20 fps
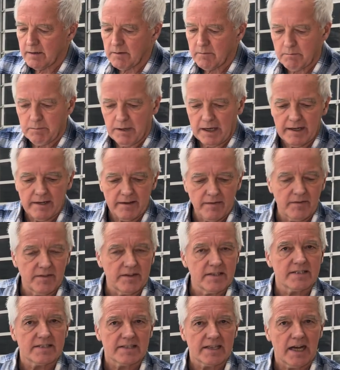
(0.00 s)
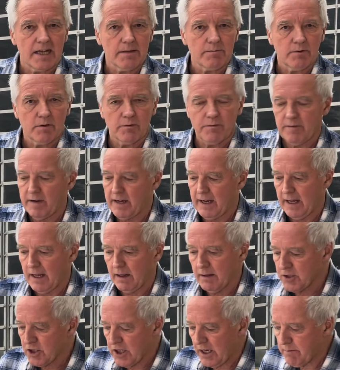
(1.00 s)
by this type of
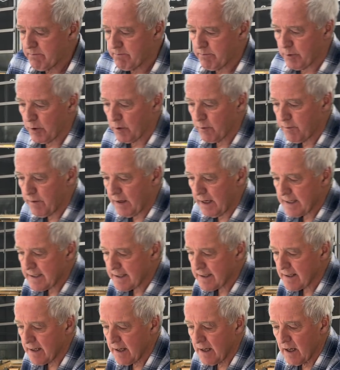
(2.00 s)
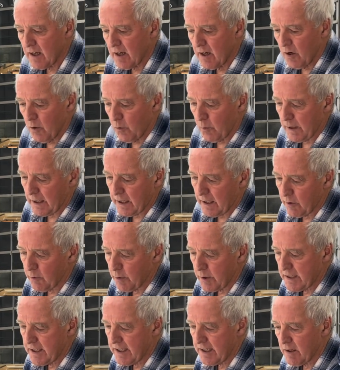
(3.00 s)
L-shaped profiles. We glue
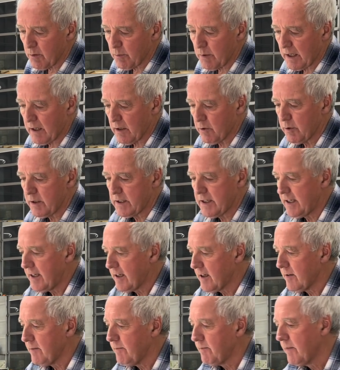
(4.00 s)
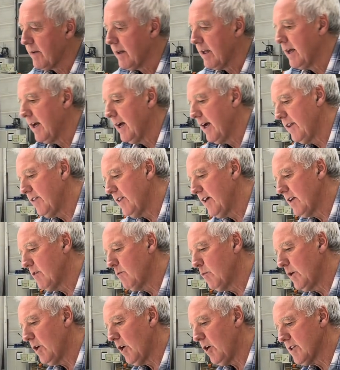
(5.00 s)
it here, we glue it here, and then
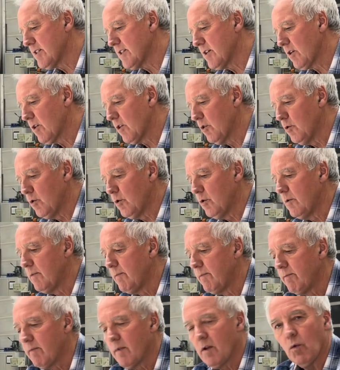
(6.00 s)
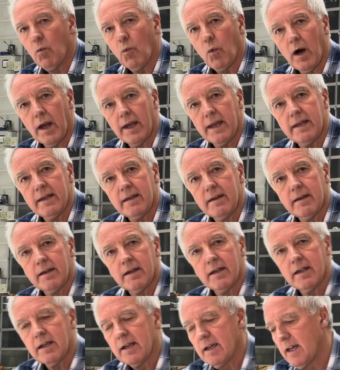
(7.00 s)
we also glue one
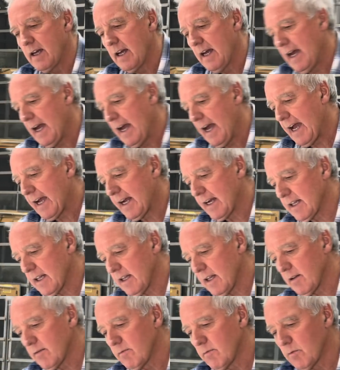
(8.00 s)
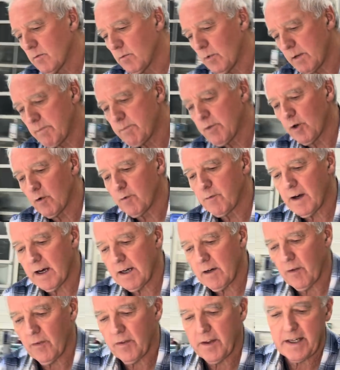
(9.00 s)
angle, one profile
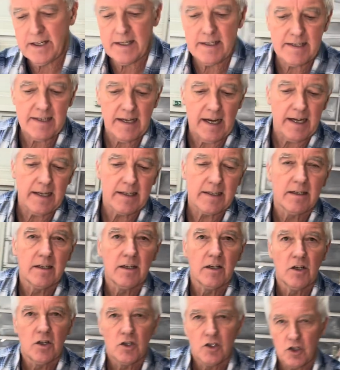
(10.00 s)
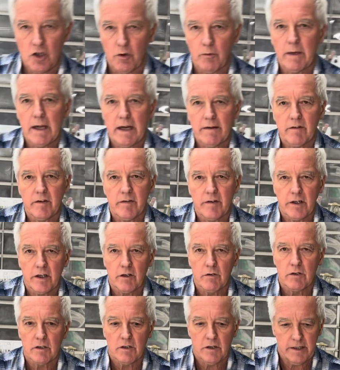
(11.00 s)
on the inside, so we have a very
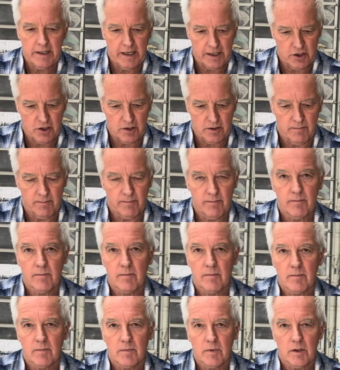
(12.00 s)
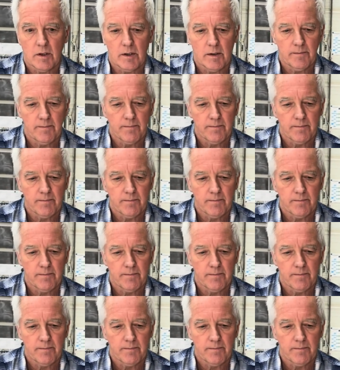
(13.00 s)
good connection. That